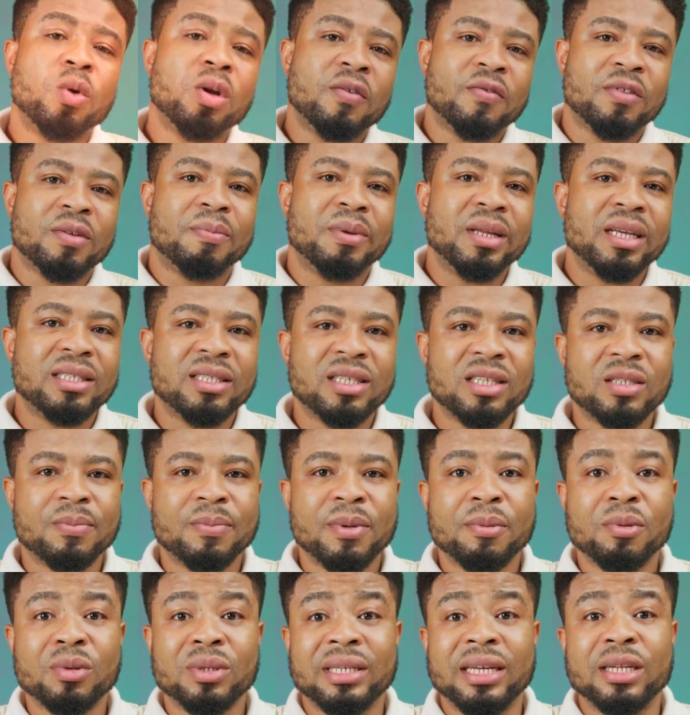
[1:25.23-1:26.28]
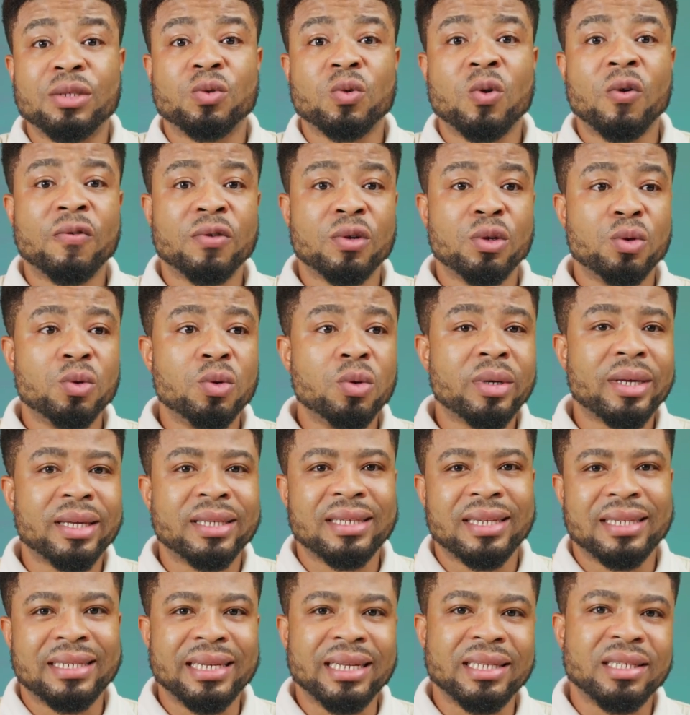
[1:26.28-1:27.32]
One of the places people tend to overlook
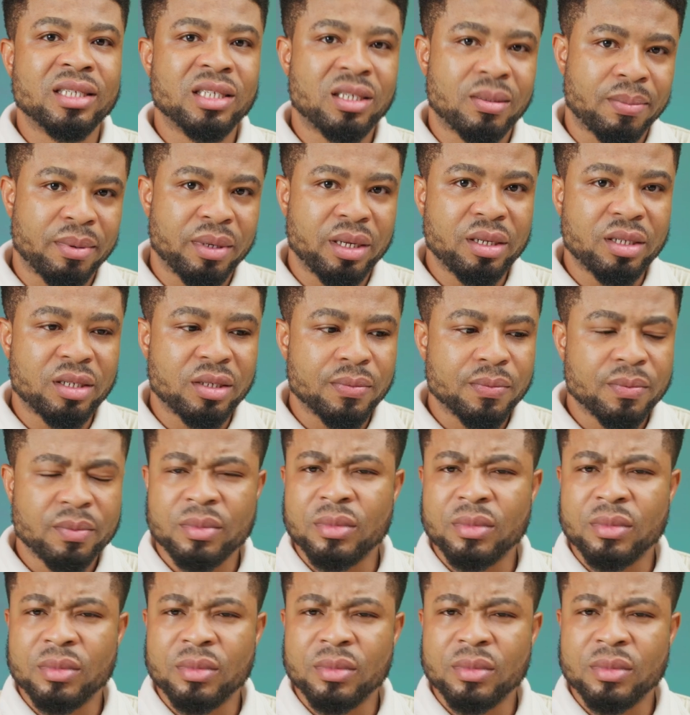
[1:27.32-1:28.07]
is the settings page.